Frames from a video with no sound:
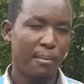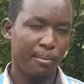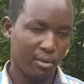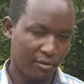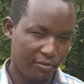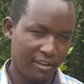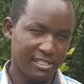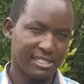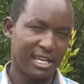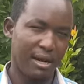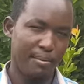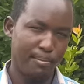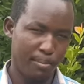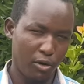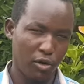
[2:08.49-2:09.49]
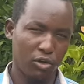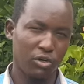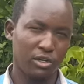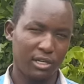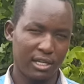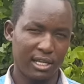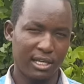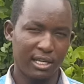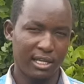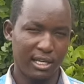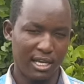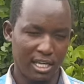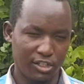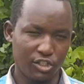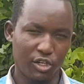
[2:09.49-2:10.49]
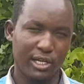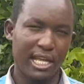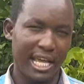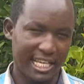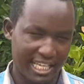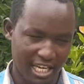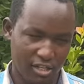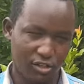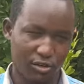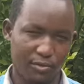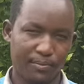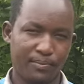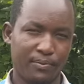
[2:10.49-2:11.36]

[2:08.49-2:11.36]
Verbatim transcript: Professor Paul Ejore Ekeno,